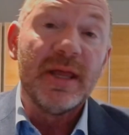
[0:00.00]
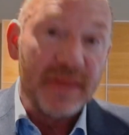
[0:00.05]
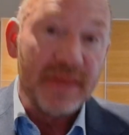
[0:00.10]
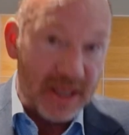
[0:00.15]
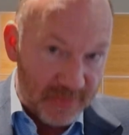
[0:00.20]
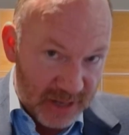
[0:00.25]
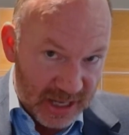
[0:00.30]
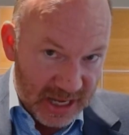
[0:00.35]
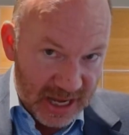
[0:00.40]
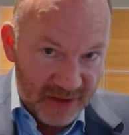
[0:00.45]

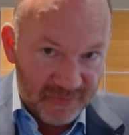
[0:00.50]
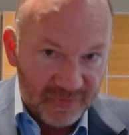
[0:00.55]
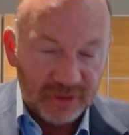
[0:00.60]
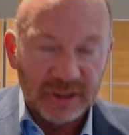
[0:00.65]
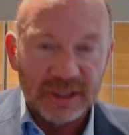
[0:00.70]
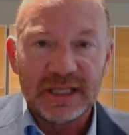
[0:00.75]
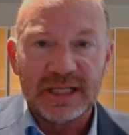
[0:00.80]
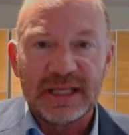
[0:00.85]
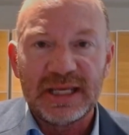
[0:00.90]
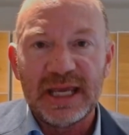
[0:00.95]
They may have a
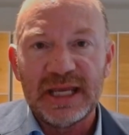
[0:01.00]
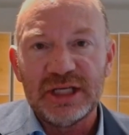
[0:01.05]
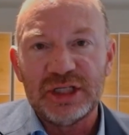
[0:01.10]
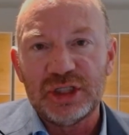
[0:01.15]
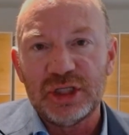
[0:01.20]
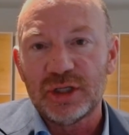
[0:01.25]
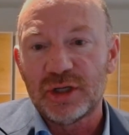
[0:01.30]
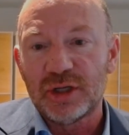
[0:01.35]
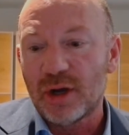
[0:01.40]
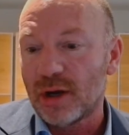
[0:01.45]

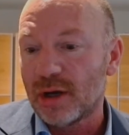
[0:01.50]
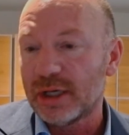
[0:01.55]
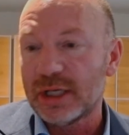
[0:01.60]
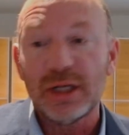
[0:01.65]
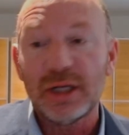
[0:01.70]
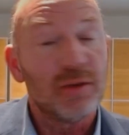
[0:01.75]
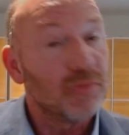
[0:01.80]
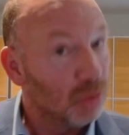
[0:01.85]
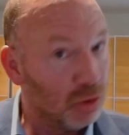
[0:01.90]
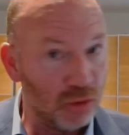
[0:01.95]
litigation
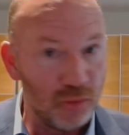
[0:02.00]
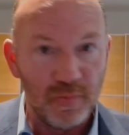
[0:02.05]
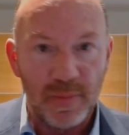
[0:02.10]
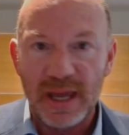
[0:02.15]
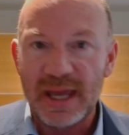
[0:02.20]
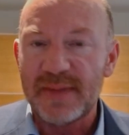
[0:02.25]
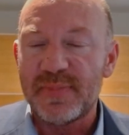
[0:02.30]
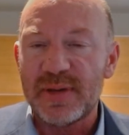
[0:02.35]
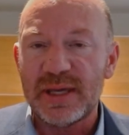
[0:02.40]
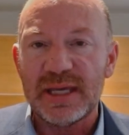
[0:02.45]
guardian who
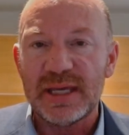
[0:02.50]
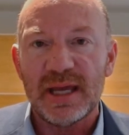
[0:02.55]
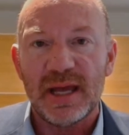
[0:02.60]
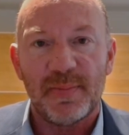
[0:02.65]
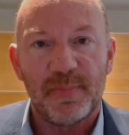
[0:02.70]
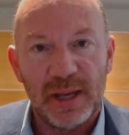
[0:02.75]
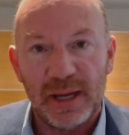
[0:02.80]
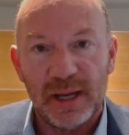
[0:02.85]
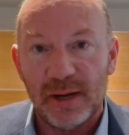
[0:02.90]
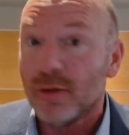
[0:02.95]
may be
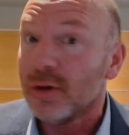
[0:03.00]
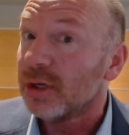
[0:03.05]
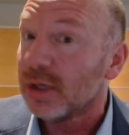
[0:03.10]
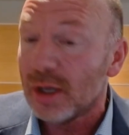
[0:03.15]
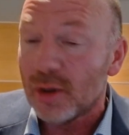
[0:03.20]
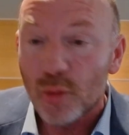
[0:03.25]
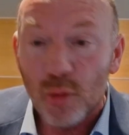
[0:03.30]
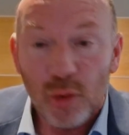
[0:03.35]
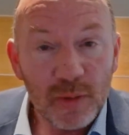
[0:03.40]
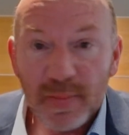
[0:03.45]
a parent
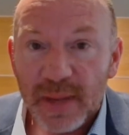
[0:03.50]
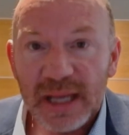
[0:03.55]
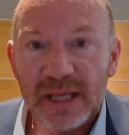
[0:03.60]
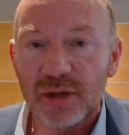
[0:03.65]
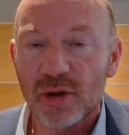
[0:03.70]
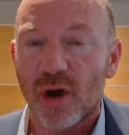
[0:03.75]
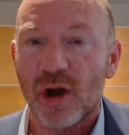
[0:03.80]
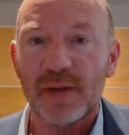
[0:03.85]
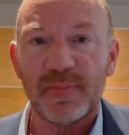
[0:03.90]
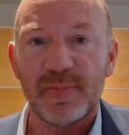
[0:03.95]
or may
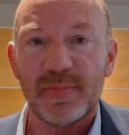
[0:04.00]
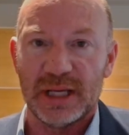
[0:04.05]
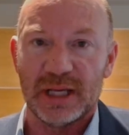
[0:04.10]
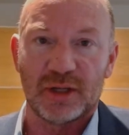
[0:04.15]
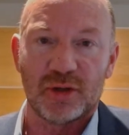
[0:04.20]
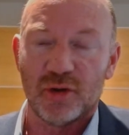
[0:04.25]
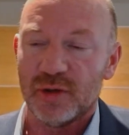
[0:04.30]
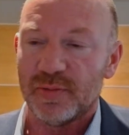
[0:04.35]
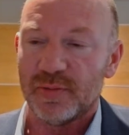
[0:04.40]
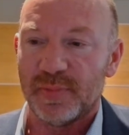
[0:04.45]
not be.
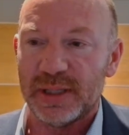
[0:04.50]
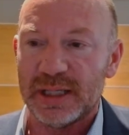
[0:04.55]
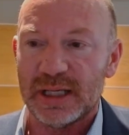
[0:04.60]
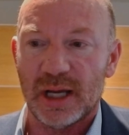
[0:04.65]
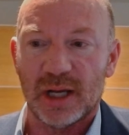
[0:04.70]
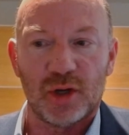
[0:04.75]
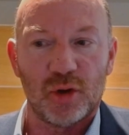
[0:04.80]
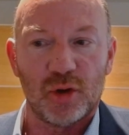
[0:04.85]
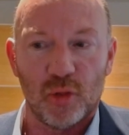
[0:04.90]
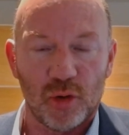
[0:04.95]
It could be
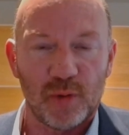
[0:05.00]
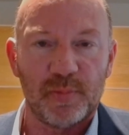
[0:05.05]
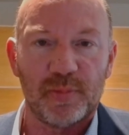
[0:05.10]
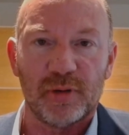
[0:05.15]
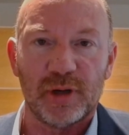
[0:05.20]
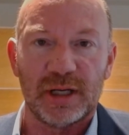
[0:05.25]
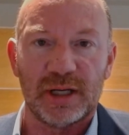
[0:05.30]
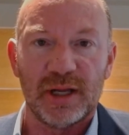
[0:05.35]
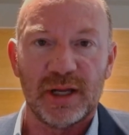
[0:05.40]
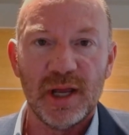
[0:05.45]
a
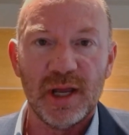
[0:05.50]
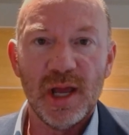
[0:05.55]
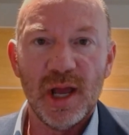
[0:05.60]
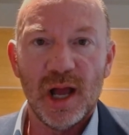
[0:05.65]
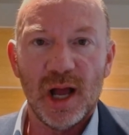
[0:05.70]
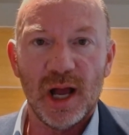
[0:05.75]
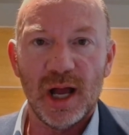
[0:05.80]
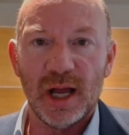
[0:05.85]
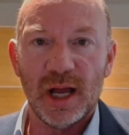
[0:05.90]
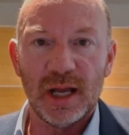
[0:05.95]
corporate
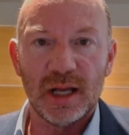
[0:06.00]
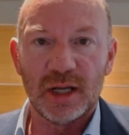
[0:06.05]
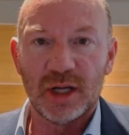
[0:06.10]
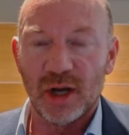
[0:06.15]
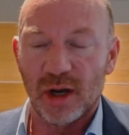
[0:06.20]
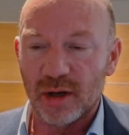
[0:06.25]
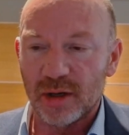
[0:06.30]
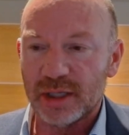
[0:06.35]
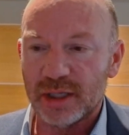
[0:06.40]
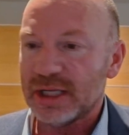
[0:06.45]

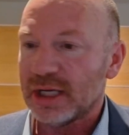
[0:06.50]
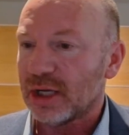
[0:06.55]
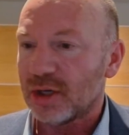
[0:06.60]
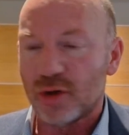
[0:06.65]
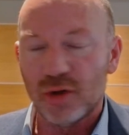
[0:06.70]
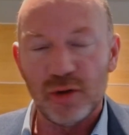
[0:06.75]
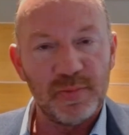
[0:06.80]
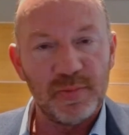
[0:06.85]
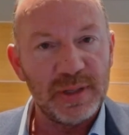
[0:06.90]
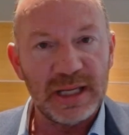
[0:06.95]
guardian. It
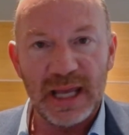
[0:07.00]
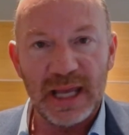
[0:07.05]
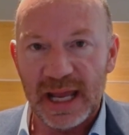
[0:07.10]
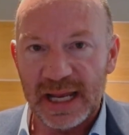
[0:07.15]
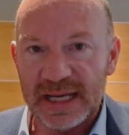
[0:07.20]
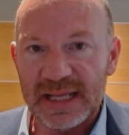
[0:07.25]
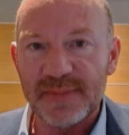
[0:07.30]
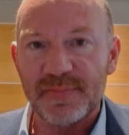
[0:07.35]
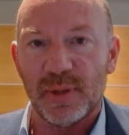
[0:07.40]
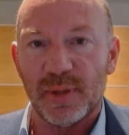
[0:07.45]
could be
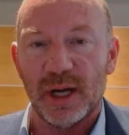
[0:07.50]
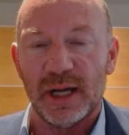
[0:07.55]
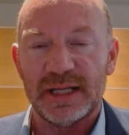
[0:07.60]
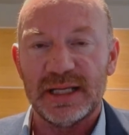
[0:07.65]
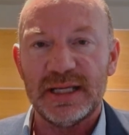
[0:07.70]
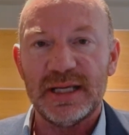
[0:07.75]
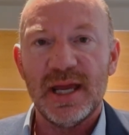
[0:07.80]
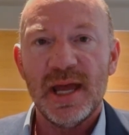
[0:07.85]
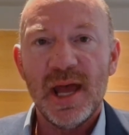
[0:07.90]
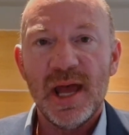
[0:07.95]

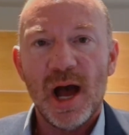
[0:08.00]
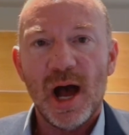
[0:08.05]
anybody.